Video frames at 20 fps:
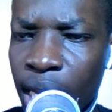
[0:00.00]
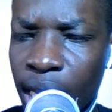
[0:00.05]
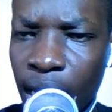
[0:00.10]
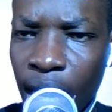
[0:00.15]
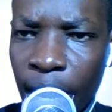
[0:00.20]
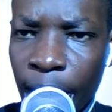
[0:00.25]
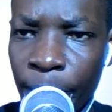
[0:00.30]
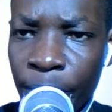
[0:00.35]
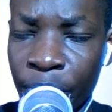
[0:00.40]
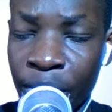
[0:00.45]

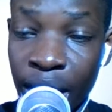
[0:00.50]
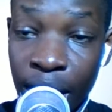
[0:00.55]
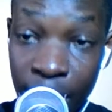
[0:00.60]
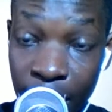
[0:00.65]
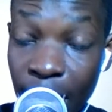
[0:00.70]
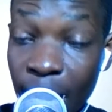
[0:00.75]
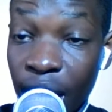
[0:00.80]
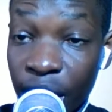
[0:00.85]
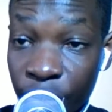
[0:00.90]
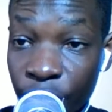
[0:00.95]
Um, in
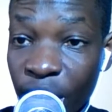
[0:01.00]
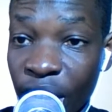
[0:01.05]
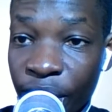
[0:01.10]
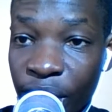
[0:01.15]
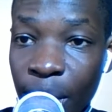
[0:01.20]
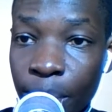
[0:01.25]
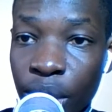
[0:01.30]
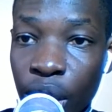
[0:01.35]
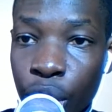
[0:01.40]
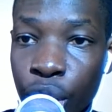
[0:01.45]
their last five
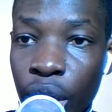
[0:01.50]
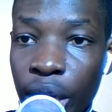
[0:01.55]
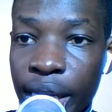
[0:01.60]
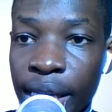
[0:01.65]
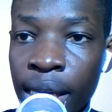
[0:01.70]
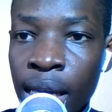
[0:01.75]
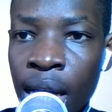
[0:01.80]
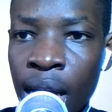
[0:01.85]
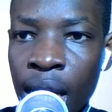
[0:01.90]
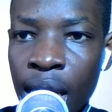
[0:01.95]
games,
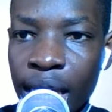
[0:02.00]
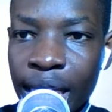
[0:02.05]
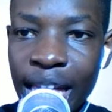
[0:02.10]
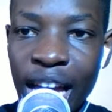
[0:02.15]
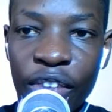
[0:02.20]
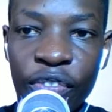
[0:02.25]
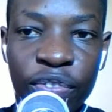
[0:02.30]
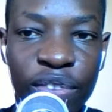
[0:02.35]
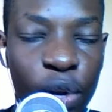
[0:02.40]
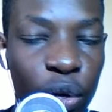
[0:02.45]
actually, they
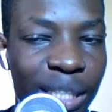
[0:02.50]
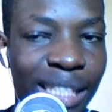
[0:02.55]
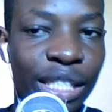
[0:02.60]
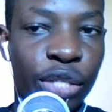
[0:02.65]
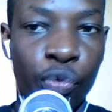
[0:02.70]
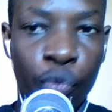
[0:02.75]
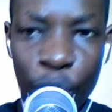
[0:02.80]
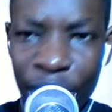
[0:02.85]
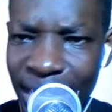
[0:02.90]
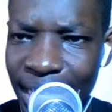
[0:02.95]
have lost
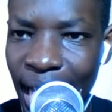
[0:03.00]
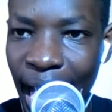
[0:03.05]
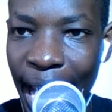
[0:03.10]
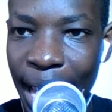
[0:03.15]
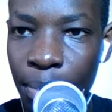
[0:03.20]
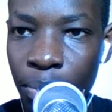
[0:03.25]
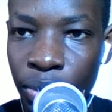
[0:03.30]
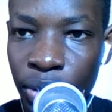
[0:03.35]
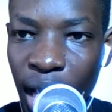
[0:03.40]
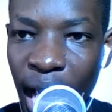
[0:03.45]
three
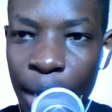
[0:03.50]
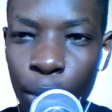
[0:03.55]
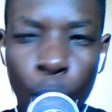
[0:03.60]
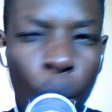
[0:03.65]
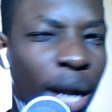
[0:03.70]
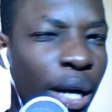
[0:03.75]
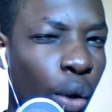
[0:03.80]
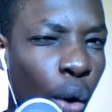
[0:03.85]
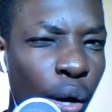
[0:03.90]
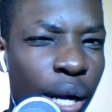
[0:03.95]
times and
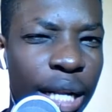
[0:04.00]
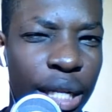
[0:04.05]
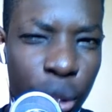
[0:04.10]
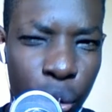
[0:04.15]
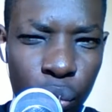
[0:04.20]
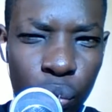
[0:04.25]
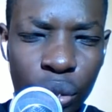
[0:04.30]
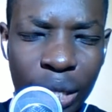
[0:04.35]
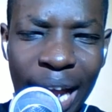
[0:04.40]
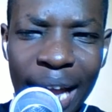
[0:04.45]
won only
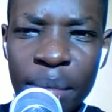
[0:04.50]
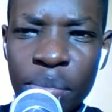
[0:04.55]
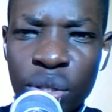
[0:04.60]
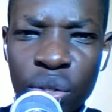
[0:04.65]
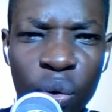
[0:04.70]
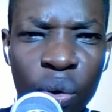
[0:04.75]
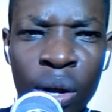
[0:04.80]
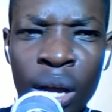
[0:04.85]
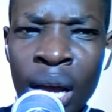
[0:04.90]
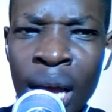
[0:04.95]
two times.
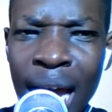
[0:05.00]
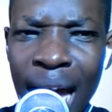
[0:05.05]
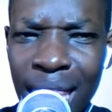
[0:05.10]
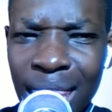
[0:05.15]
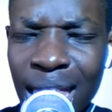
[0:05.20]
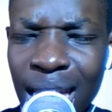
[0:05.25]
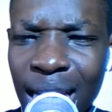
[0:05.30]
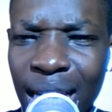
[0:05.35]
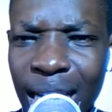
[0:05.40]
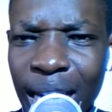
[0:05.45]
So I
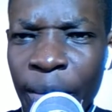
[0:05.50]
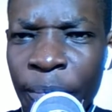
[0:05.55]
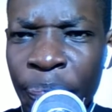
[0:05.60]
think